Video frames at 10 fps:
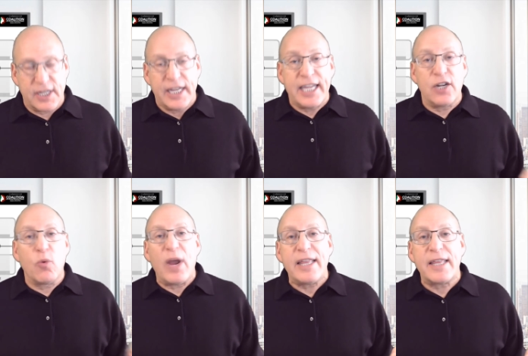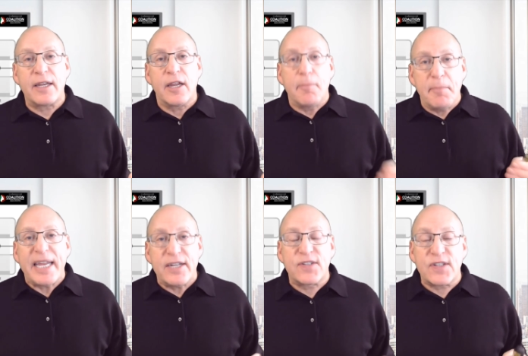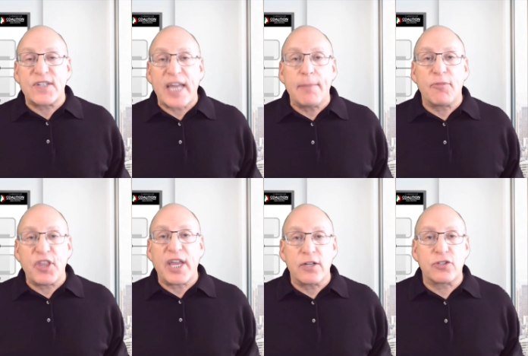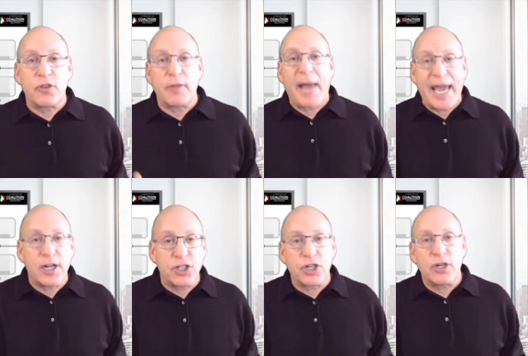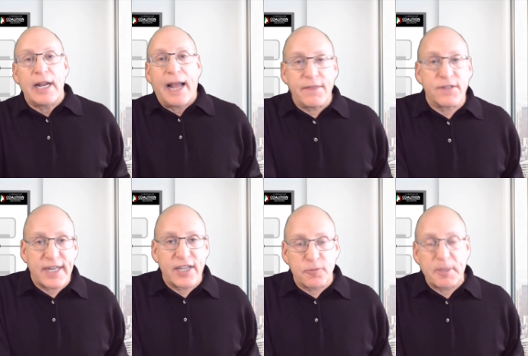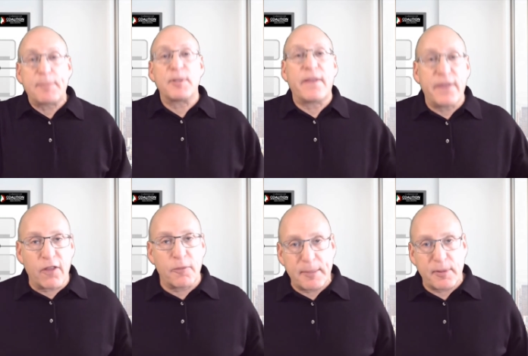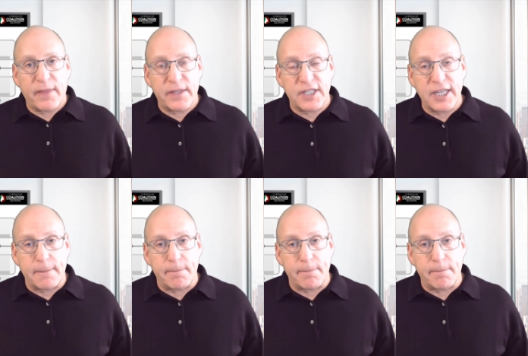in a way that means the same thing to the manager and the salespeople and the other people on the team,